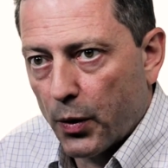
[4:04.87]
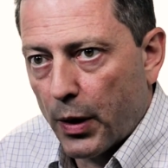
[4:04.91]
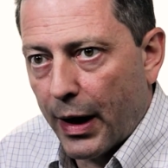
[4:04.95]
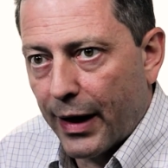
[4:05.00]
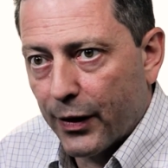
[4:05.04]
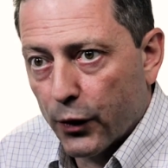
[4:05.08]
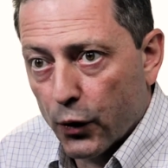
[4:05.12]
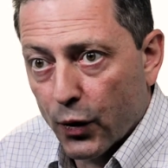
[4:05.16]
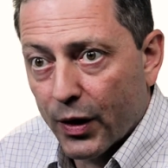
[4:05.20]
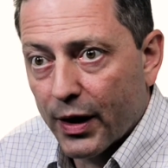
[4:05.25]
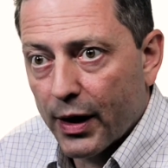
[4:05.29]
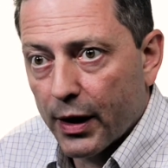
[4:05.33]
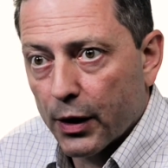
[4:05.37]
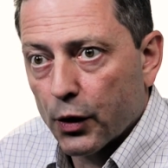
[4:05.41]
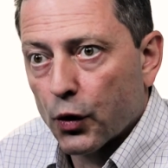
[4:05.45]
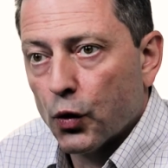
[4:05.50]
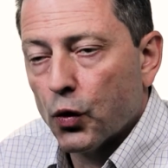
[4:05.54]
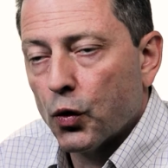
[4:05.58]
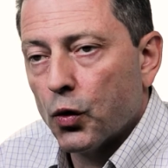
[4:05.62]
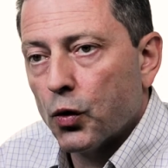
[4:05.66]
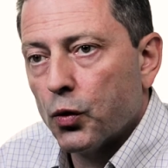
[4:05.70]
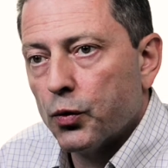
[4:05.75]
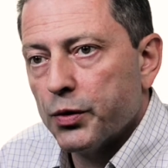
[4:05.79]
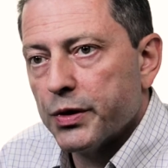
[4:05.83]
at the
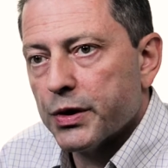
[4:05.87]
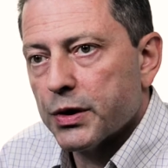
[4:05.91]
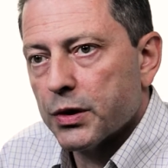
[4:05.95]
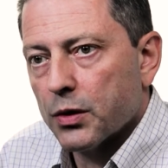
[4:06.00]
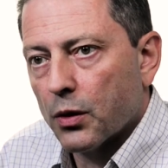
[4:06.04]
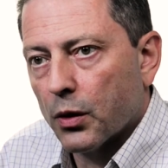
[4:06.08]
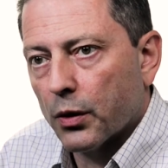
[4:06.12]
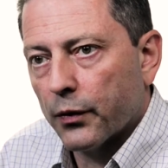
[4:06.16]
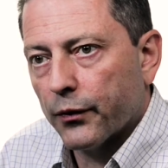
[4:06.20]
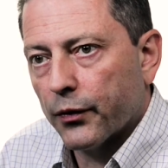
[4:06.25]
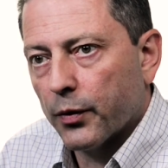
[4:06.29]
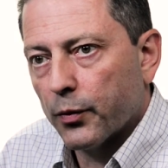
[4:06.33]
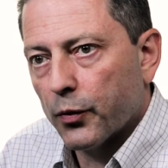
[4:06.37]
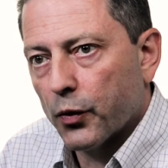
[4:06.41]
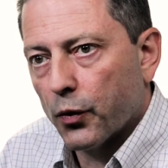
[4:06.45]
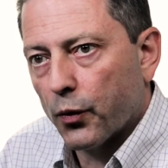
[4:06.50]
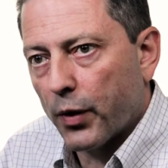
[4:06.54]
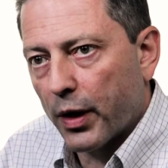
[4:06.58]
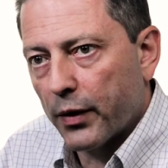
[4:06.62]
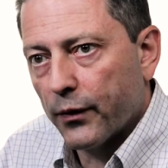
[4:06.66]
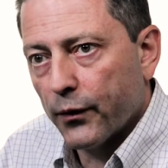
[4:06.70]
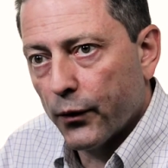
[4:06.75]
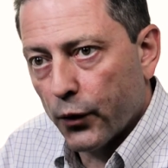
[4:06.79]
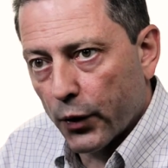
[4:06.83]
get-go we start from the
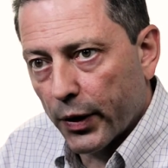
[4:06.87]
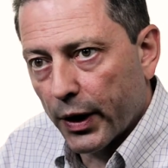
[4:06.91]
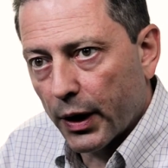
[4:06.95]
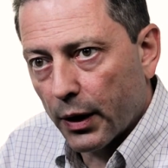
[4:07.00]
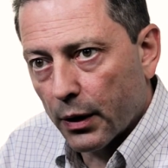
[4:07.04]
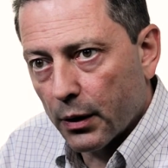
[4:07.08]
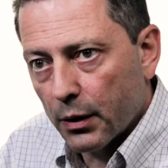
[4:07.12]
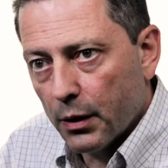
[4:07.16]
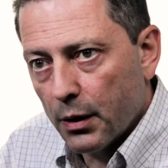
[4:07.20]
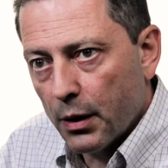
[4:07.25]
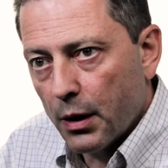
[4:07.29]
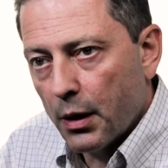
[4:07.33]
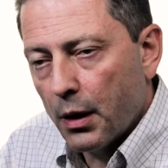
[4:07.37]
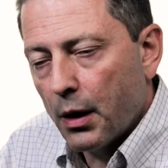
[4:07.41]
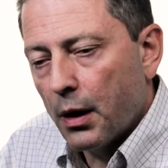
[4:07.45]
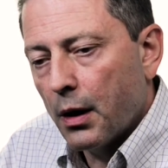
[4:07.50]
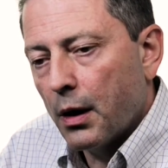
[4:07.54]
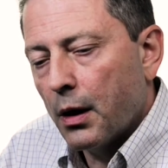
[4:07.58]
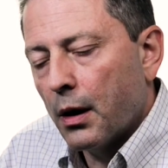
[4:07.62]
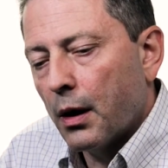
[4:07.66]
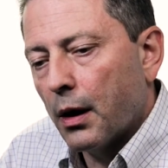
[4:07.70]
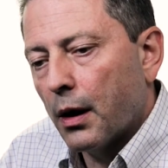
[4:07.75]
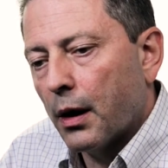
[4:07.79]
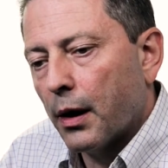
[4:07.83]
right footing.
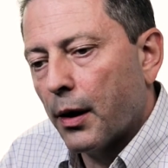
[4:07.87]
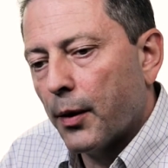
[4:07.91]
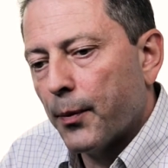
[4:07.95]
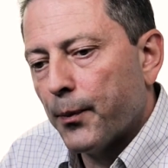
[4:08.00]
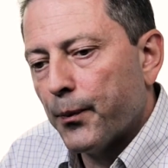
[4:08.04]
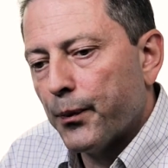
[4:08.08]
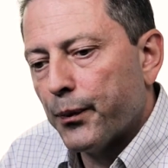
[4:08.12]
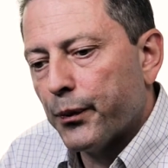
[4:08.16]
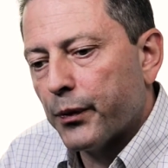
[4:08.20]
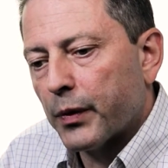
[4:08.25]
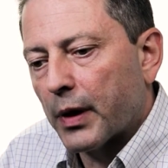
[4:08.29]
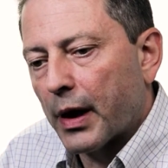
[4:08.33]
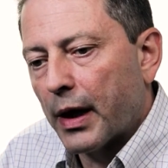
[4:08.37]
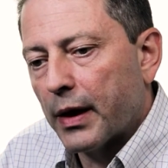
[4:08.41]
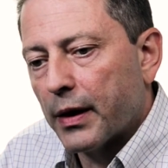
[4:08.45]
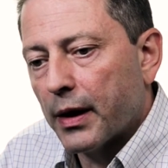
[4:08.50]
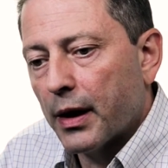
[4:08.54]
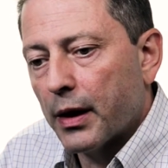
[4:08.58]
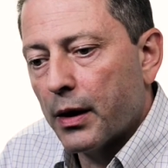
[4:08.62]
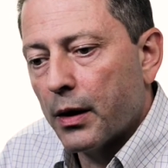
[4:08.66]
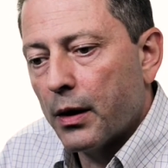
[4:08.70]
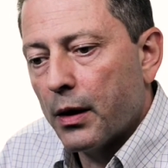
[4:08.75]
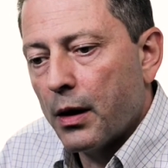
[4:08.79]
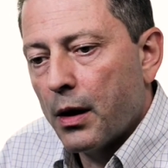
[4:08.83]
And
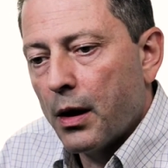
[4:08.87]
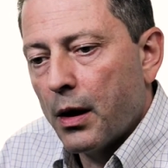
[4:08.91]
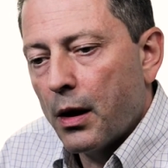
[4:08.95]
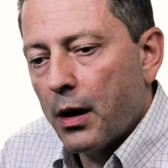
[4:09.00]
then